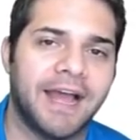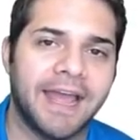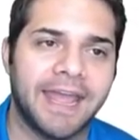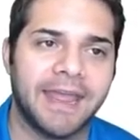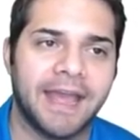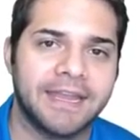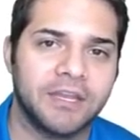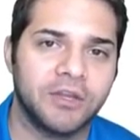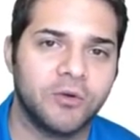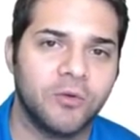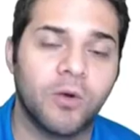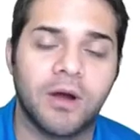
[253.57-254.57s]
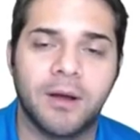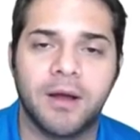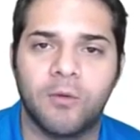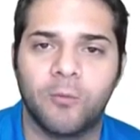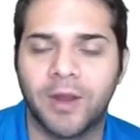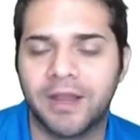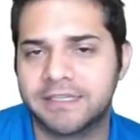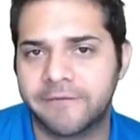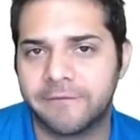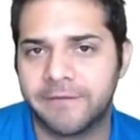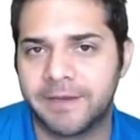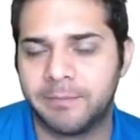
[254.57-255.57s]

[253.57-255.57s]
I had to rent a V